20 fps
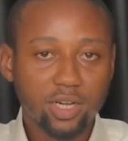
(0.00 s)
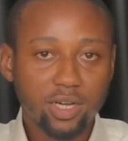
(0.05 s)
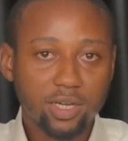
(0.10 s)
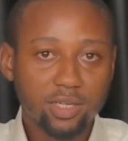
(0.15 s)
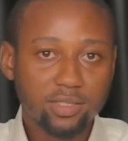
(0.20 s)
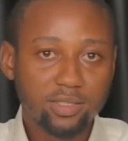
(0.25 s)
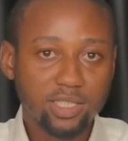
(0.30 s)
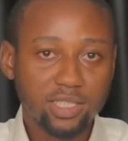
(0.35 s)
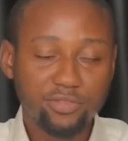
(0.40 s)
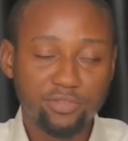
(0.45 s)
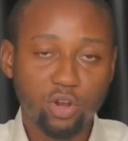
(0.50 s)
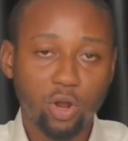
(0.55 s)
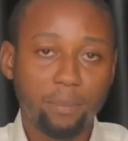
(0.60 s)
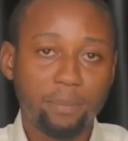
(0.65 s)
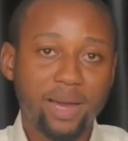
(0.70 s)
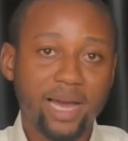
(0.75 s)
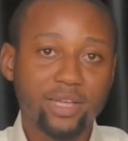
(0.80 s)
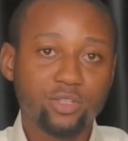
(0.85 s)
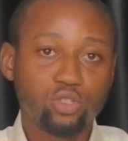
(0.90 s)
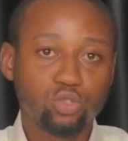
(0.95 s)
the
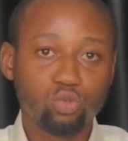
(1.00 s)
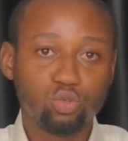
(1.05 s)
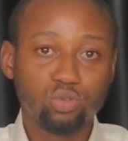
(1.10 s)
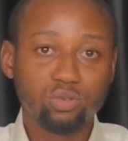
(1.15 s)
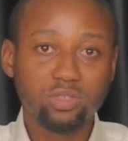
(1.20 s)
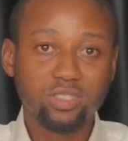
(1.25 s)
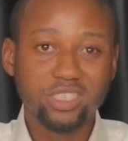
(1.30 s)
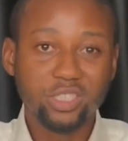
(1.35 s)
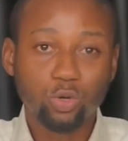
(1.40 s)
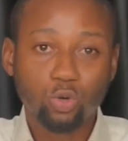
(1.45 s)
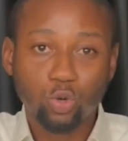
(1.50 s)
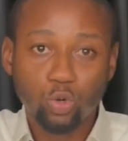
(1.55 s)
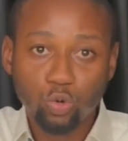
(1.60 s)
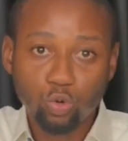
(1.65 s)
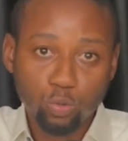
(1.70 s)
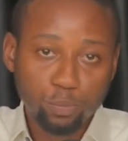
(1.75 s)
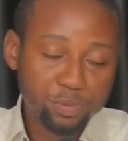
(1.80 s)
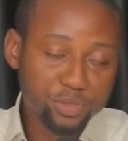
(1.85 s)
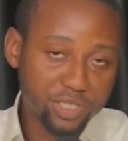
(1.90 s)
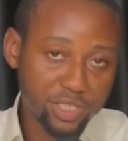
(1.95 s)
developer to
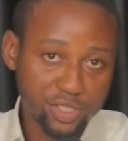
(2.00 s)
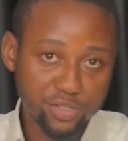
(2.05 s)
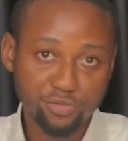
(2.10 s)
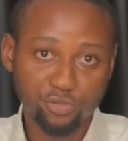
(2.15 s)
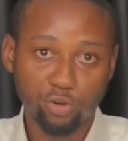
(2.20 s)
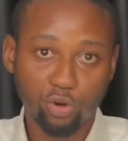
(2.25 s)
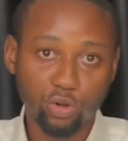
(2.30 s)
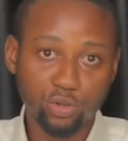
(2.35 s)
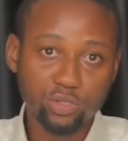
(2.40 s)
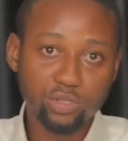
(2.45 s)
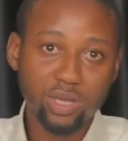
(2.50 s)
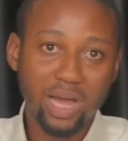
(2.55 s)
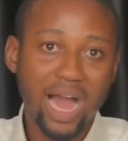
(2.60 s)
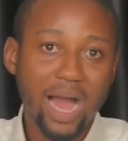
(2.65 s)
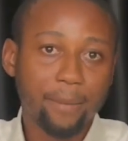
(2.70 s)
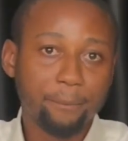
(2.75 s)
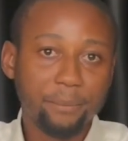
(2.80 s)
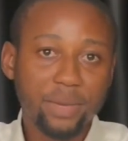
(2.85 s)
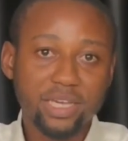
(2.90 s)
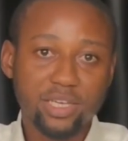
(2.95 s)
recoup his fund
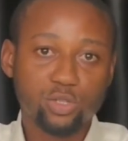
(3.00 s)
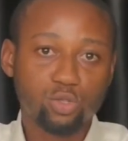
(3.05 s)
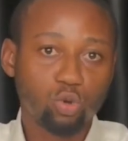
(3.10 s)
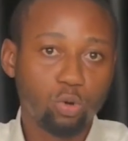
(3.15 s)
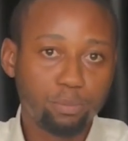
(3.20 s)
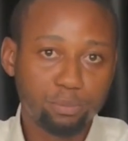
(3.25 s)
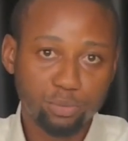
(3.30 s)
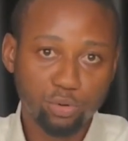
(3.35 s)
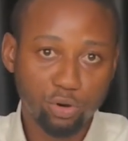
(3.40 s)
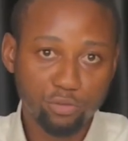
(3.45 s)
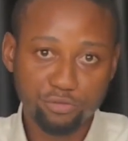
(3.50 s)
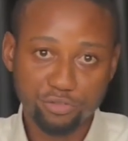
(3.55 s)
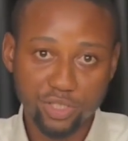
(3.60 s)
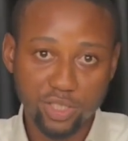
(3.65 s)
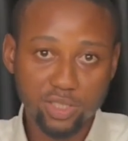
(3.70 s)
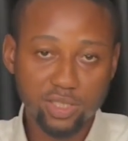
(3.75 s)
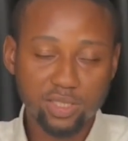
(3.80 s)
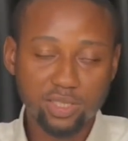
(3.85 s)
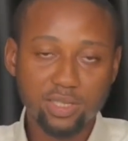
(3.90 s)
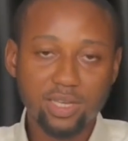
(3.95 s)
and make his own
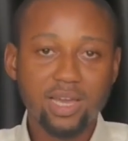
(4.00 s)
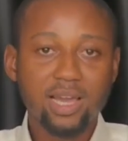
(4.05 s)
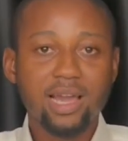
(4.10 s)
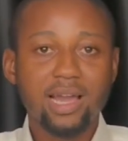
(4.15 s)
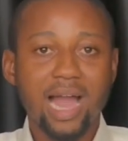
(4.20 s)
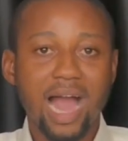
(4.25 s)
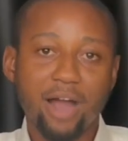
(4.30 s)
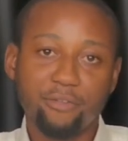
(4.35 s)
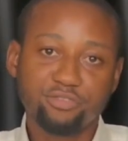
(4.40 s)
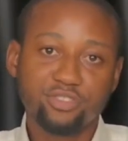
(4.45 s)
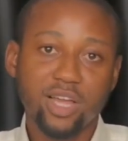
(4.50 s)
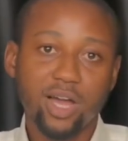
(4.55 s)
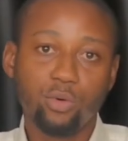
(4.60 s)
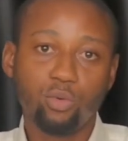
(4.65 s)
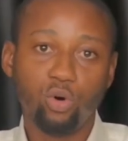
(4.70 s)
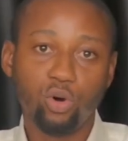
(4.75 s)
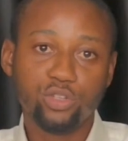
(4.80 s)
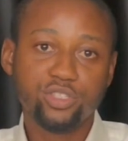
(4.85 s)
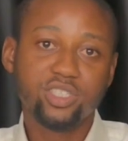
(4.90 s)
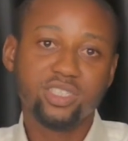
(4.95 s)
profits.
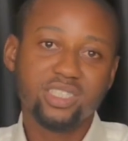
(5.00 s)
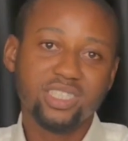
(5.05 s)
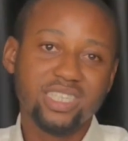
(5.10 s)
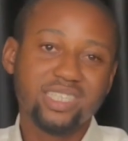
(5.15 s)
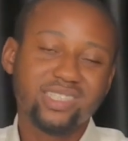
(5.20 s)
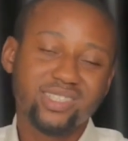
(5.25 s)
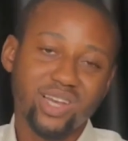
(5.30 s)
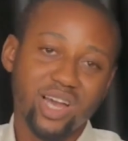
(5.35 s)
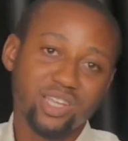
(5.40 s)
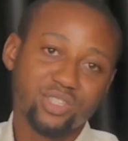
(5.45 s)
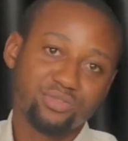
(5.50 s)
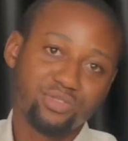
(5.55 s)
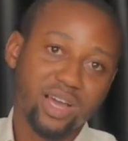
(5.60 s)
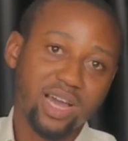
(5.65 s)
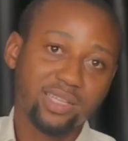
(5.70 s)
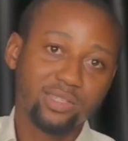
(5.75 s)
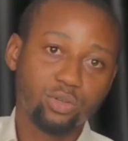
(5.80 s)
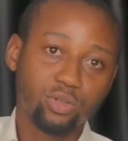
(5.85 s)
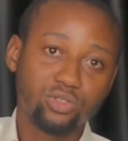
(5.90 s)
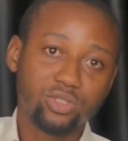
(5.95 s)
Afterwards, he
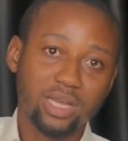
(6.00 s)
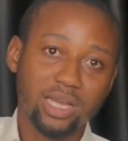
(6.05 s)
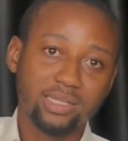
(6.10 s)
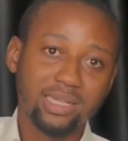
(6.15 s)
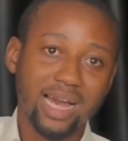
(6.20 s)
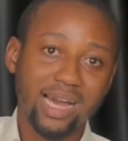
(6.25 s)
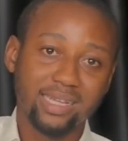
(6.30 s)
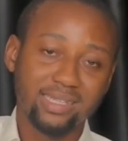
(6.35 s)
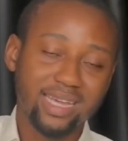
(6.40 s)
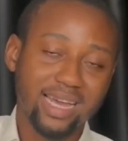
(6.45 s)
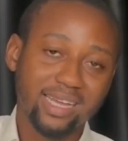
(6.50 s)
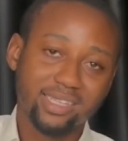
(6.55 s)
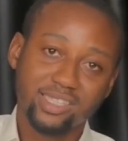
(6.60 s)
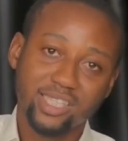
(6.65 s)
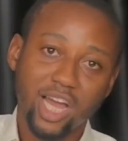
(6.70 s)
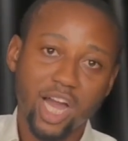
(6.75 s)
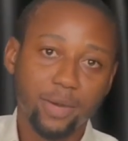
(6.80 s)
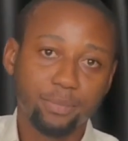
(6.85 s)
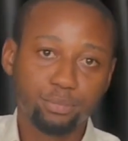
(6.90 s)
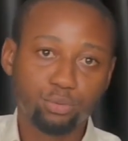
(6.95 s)
transfers the
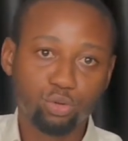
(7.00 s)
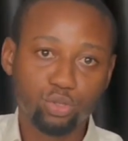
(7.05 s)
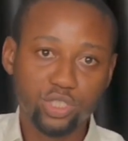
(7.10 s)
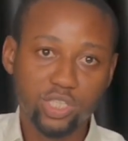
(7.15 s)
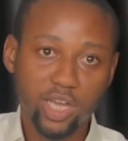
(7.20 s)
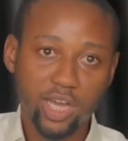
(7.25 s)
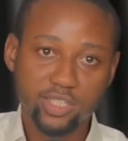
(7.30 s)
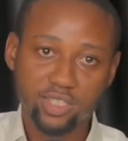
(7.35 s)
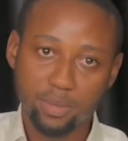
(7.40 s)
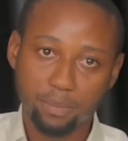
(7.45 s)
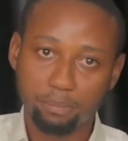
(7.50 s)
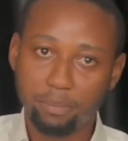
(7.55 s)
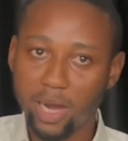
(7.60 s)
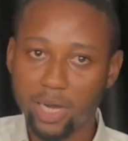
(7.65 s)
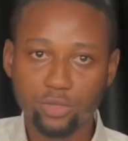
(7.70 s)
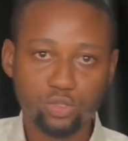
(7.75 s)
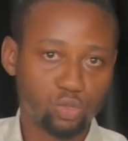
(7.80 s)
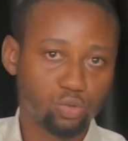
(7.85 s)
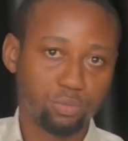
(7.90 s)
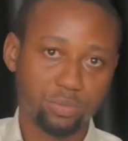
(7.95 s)
entire project
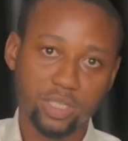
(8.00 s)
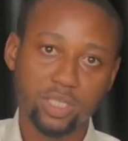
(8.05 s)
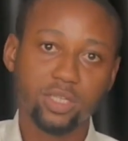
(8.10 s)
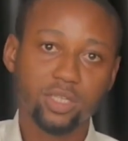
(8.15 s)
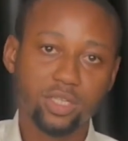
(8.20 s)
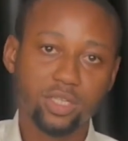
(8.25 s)
back to me.